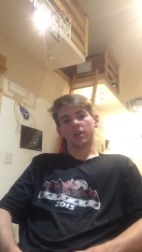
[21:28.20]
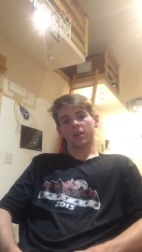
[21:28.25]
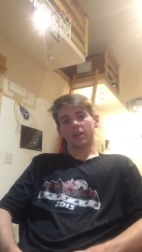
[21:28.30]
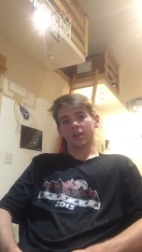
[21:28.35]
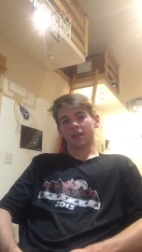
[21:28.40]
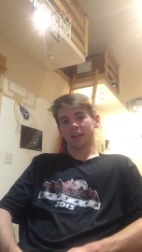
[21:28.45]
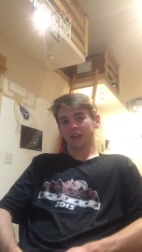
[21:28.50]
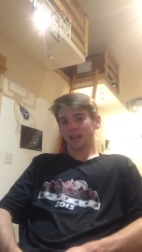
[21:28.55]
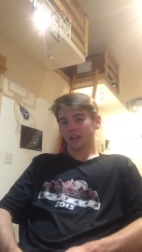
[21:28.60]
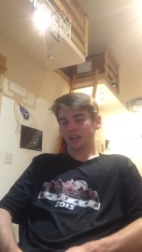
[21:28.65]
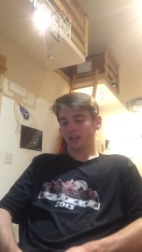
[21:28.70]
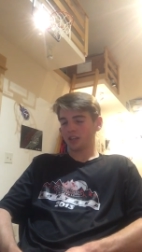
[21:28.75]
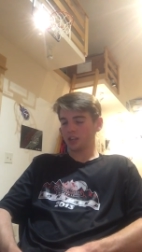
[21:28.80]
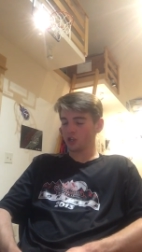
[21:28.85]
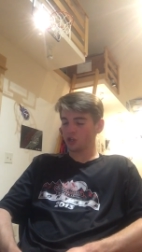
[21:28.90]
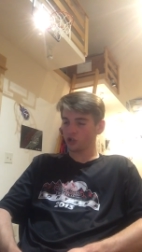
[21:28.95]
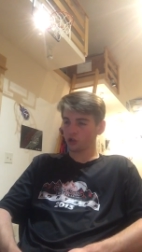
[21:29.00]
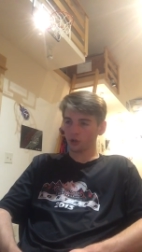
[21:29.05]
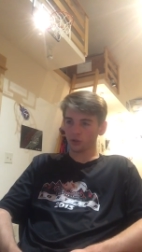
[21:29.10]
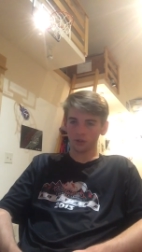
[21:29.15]

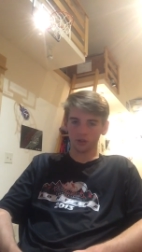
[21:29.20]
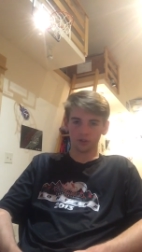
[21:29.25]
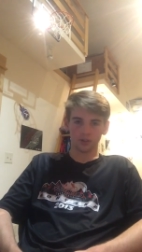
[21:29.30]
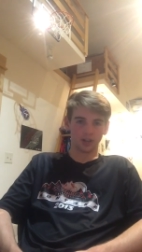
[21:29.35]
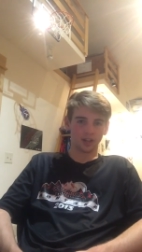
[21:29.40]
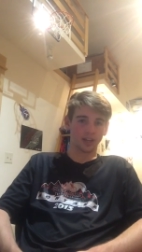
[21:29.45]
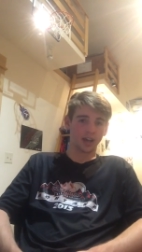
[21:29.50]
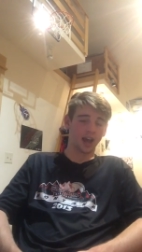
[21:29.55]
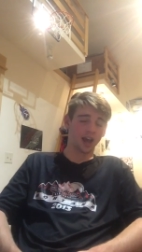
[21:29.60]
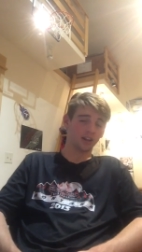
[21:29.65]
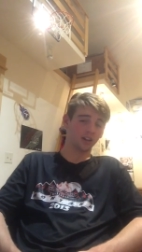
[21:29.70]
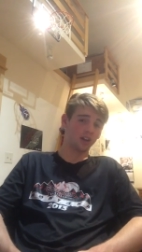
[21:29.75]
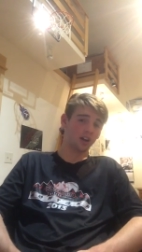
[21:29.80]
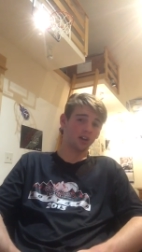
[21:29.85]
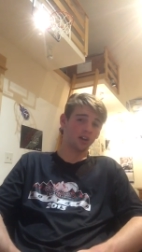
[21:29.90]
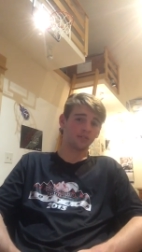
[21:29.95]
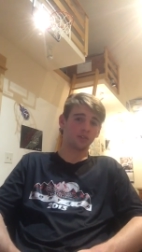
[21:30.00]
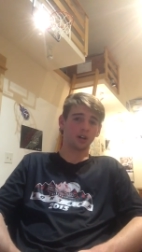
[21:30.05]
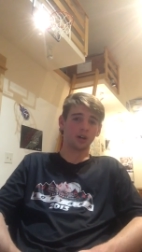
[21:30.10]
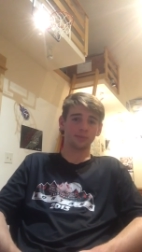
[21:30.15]
he sure looked like he had a
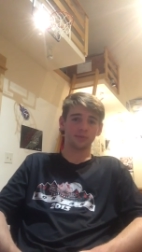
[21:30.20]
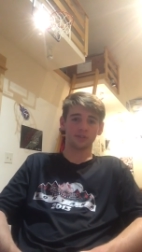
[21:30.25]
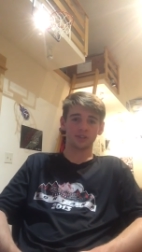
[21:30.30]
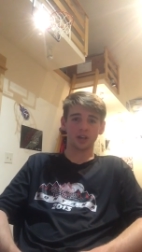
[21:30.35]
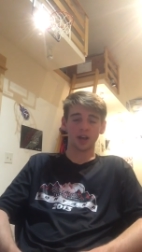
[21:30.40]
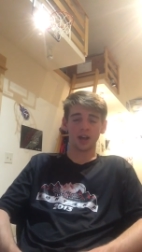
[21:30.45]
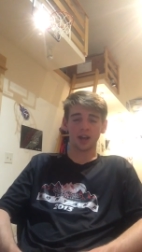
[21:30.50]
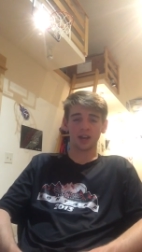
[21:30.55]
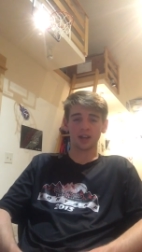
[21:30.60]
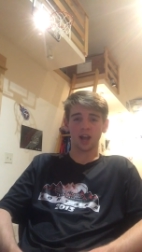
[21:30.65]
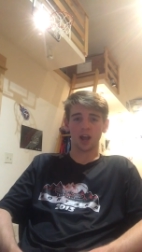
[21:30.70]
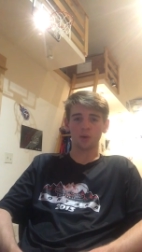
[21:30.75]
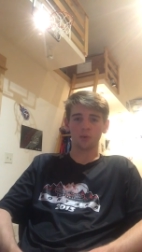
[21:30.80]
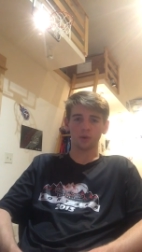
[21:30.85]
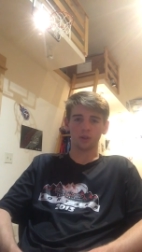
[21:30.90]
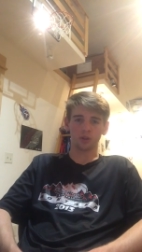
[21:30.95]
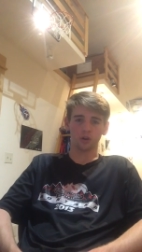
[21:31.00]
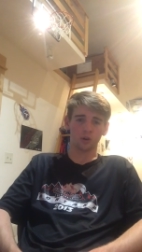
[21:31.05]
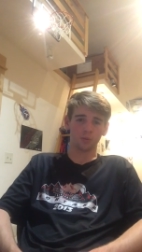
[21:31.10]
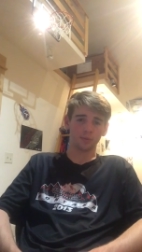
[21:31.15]
lot of upside. I
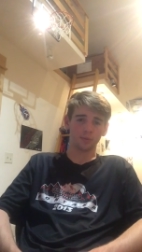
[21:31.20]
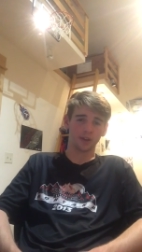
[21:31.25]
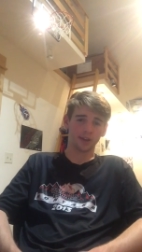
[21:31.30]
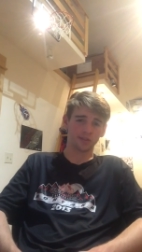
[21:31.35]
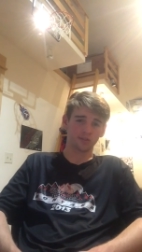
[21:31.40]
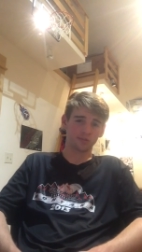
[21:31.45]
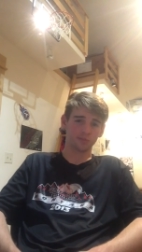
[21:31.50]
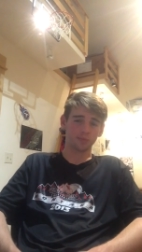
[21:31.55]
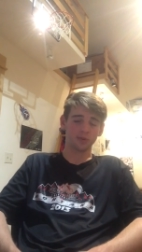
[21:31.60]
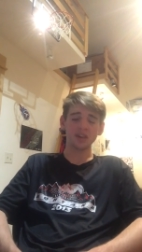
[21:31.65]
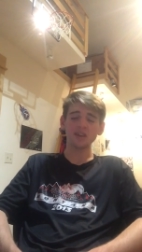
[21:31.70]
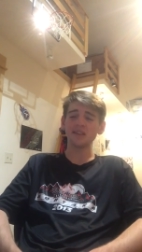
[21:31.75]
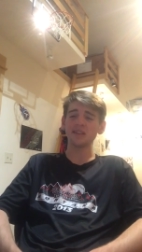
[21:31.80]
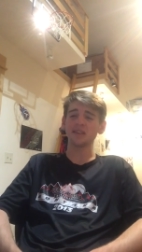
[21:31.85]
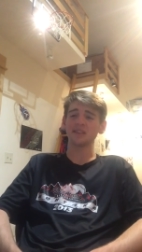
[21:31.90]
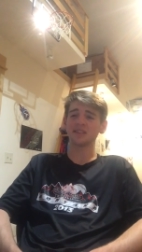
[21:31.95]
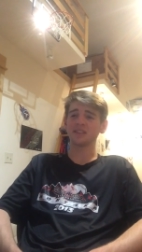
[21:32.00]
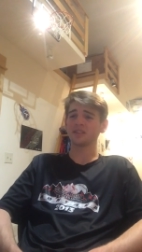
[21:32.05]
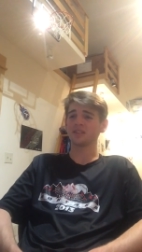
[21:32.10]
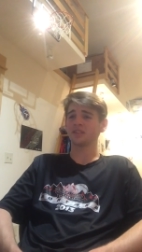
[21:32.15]
really hope he hasn't
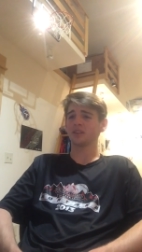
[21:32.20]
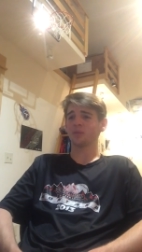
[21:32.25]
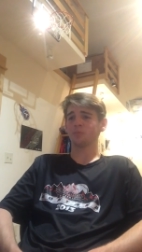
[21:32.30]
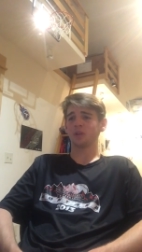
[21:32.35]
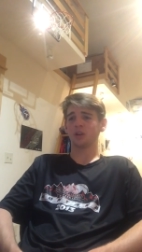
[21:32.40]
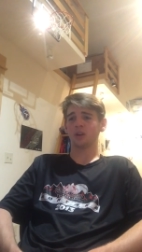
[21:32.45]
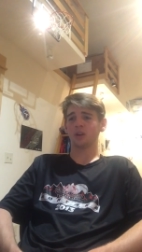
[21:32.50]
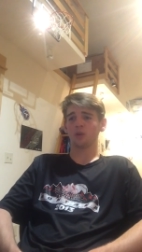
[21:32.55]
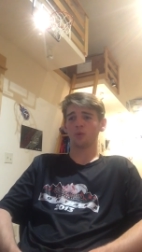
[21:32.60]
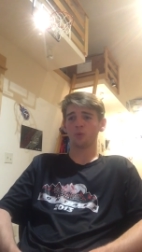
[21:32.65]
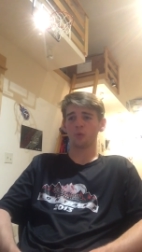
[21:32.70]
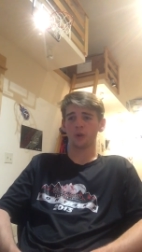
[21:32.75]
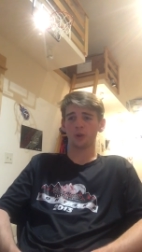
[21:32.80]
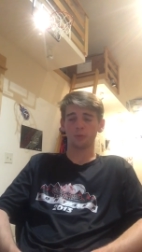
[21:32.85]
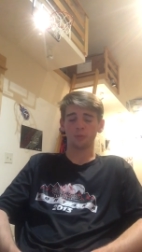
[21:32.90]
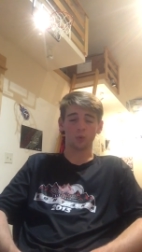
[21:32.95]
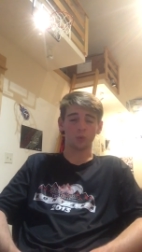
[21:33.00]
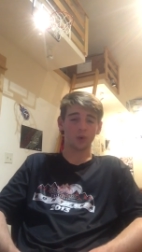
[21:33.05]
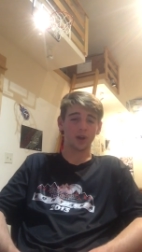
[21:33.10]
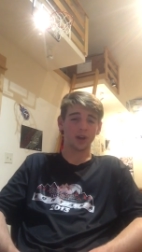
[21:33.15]
peaked in his NBA
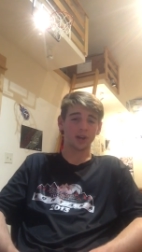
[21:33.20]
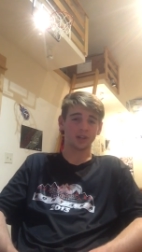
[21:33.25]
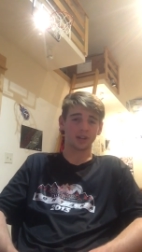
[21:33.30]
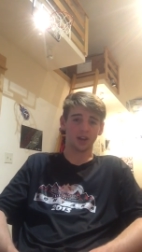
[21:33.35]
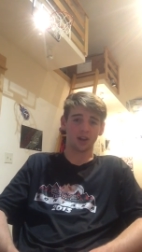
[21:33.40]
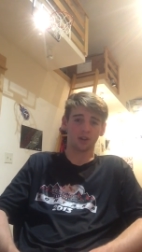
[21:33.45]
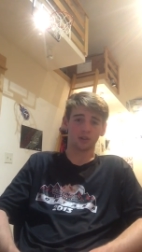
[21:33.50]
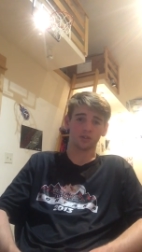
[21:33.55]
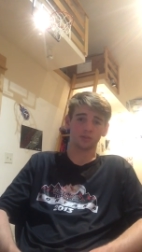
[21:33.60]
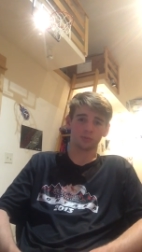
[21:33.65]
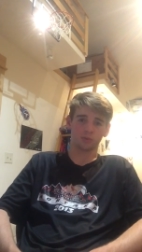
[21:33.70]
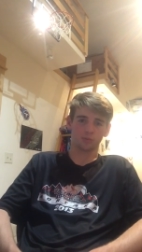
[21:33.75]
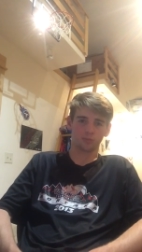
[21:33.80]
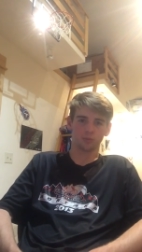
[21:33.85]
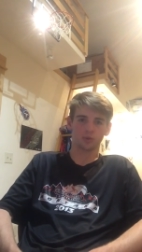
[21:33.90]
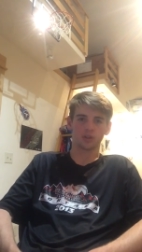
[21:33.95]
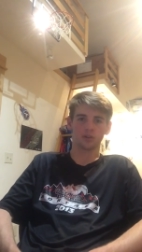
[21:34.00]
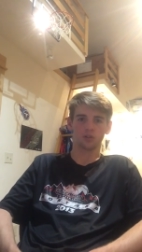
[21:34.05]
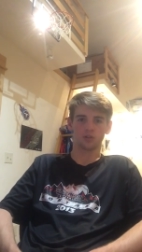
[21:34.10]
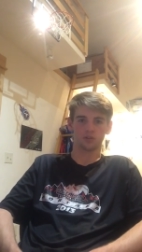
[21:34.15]
career. But right now, he's been
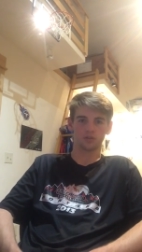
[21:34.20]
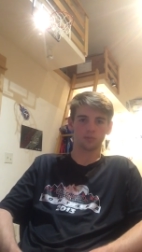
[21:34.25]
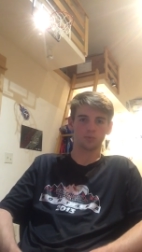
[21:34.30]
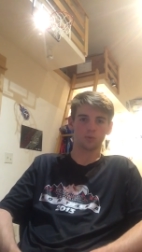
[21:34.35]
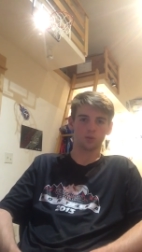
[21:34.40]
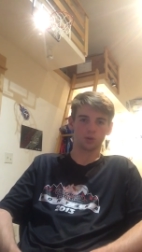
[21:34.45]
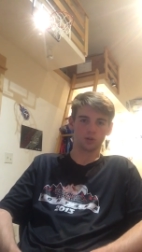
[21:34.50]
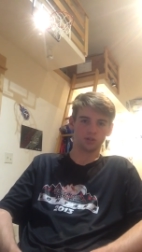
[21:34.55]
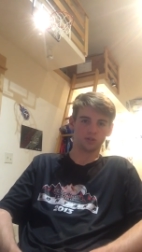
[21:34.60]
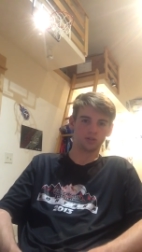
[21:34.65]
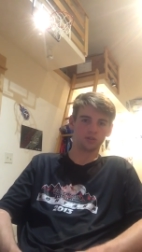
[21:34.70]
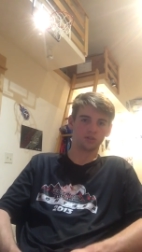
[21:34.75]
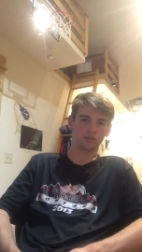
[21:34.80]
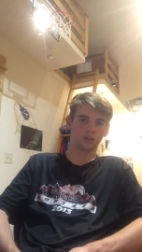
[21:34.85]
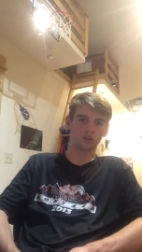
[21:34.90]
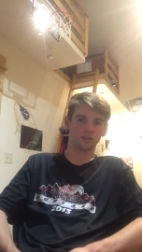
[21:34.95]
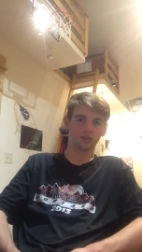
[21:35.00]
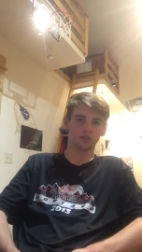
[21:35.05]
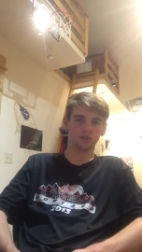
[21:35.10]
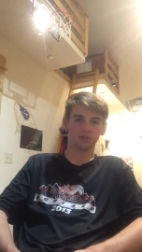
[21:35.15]
pretty disappointing to
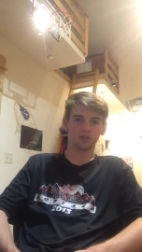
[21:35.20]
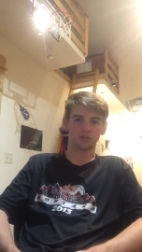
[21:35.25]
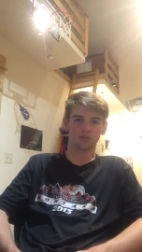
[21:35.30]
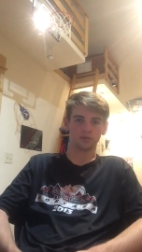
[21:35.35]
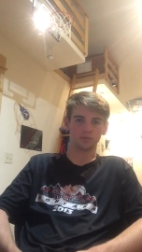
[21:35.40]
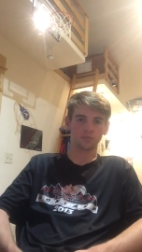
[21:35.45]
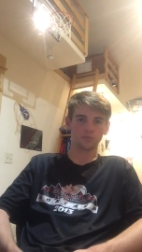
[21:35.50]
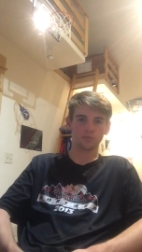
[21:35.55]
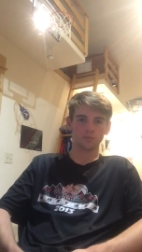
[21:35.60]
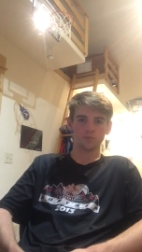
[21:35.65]
start the season.